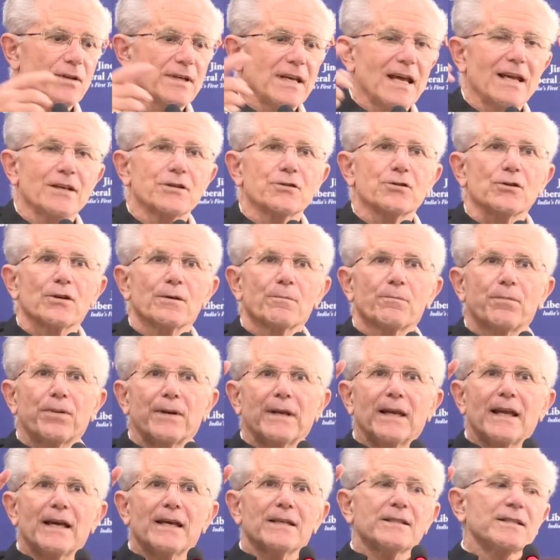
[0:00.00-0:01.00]
the nature and
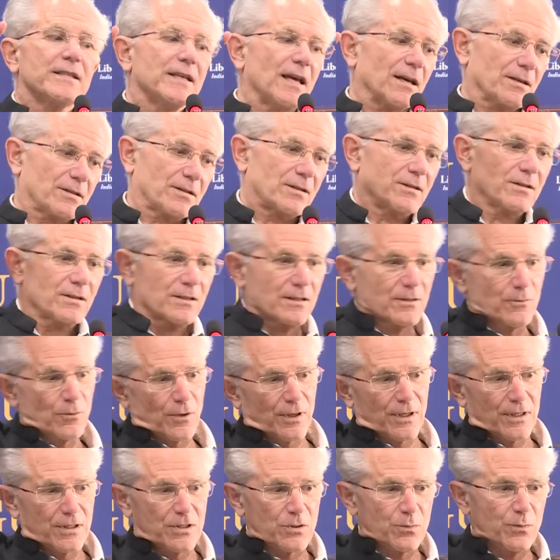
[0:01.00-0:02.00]
place, yes, we're
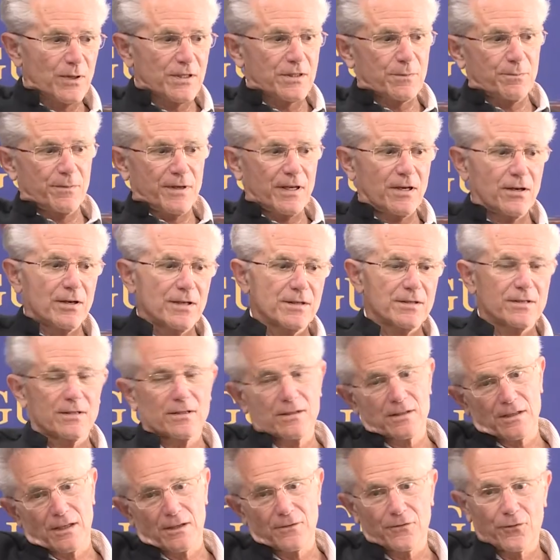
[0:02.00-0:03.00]
going to switch
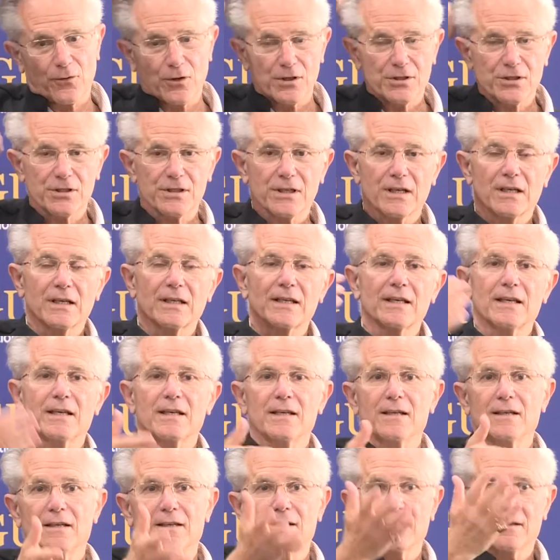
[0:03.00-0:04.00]
because
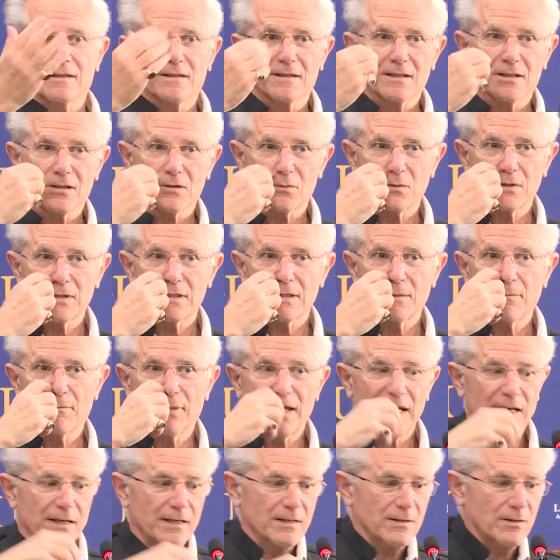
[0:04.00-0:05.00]
unfortunately this was
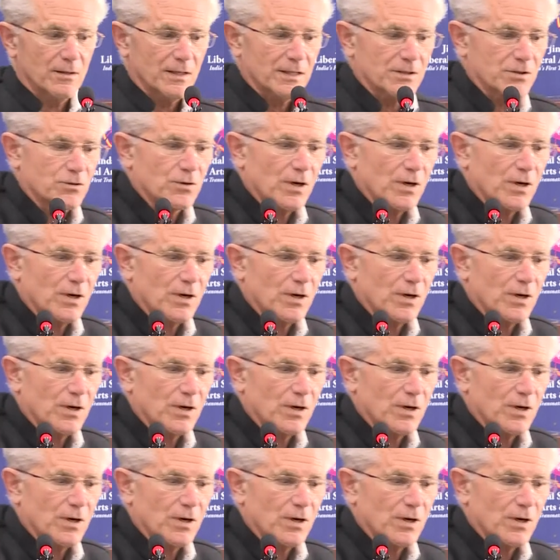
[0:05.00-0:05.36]
embedded. Let's